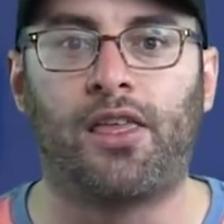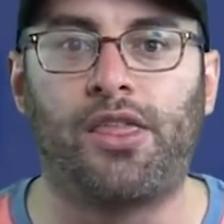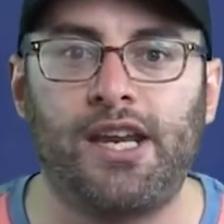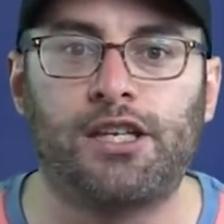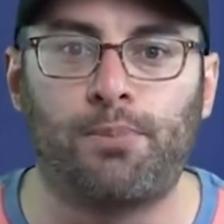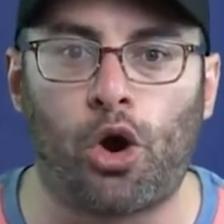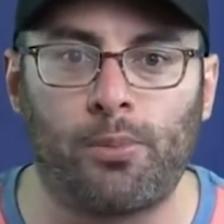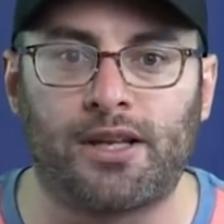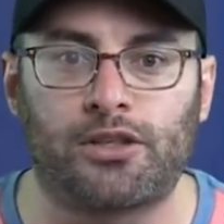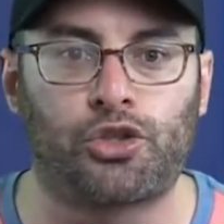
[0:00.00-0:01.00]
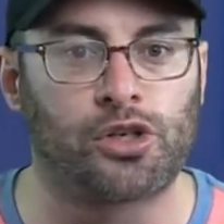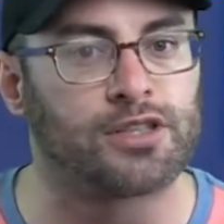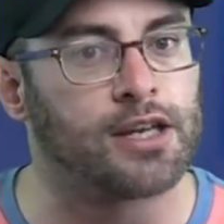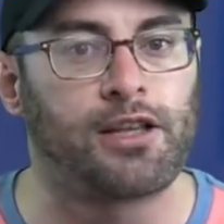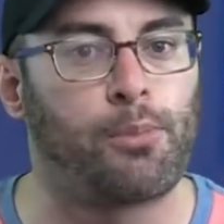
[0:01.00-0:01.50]
These moments, just
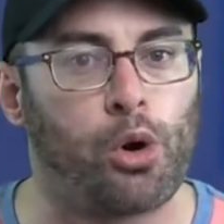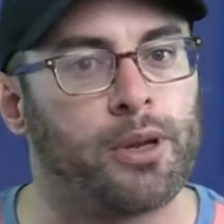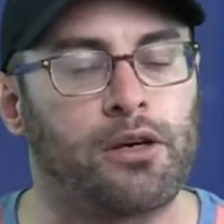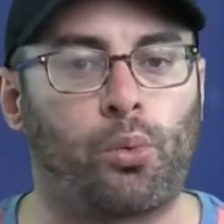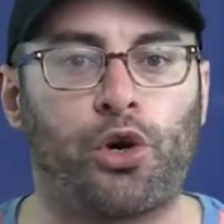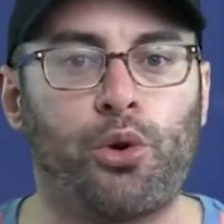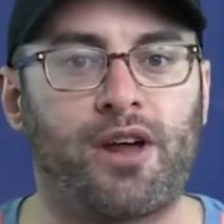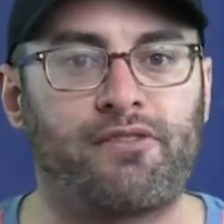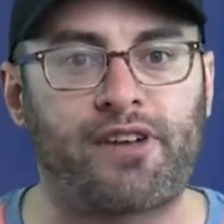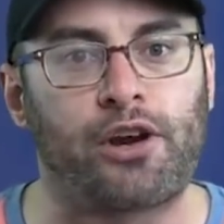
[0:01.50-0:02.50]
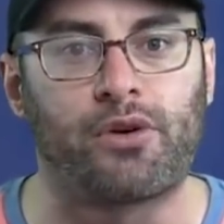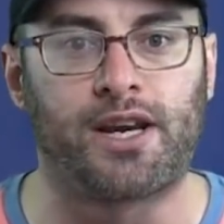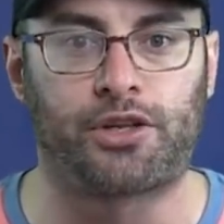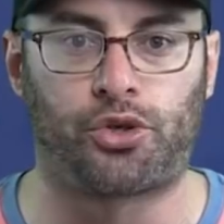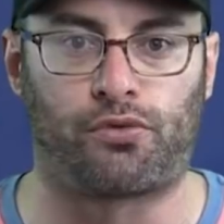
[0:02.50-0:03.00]
like the moment where you had a veteran
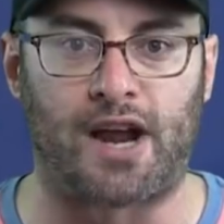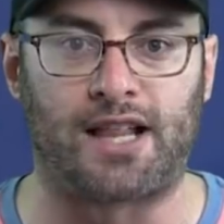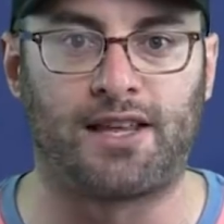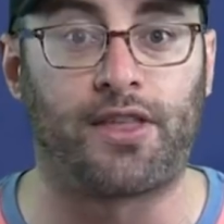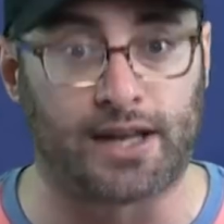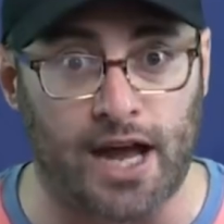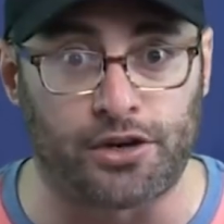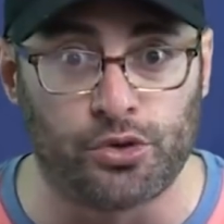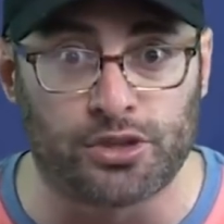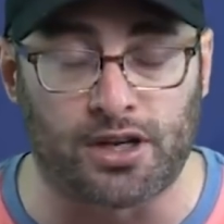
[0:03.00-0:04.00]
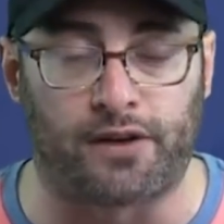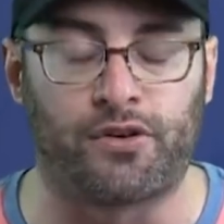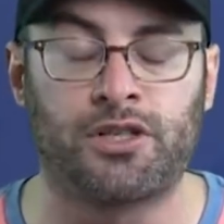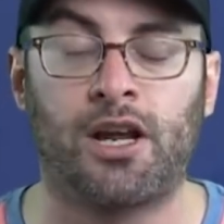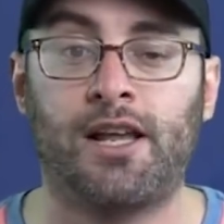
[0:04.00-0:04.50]
at your rally that got news
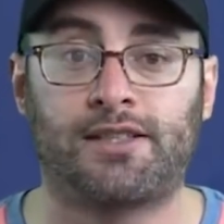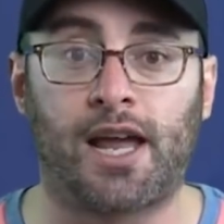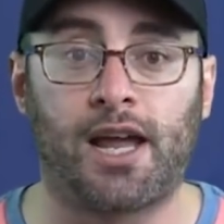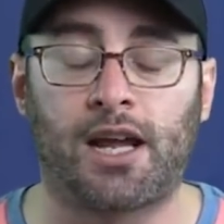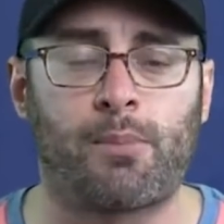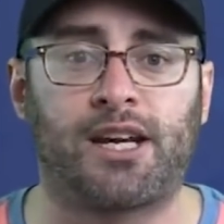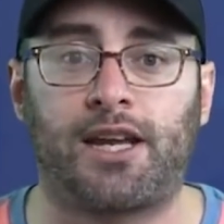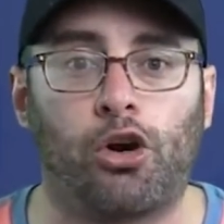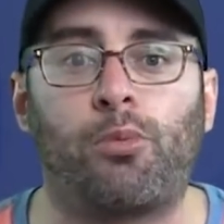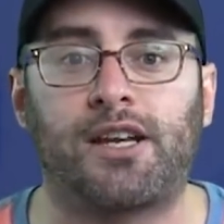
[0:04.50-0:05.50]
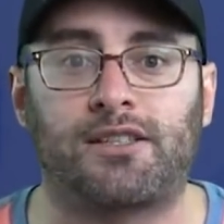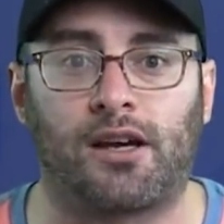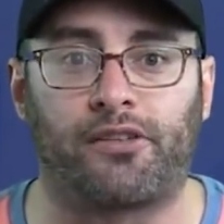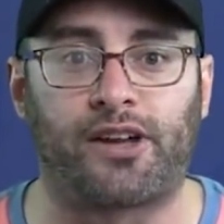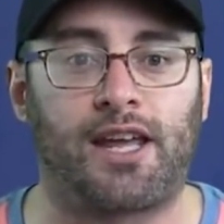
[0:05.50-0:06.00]
coverage saying, I'm gonna kill
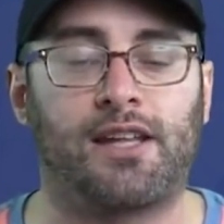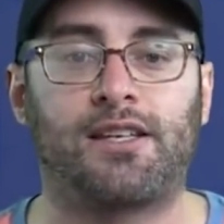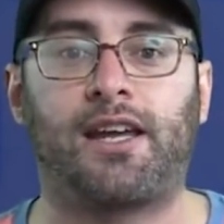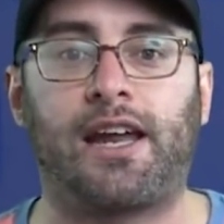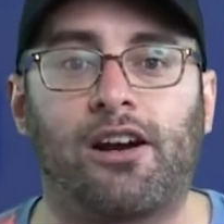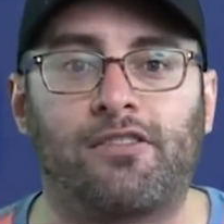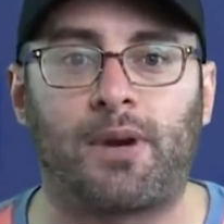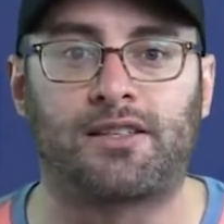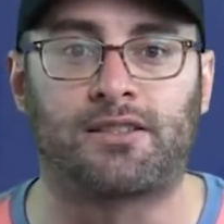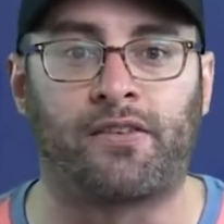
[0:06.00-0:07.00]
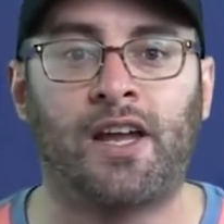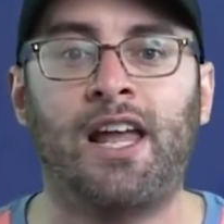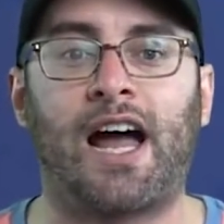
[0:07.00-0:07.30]
myself, I can't take care of myself,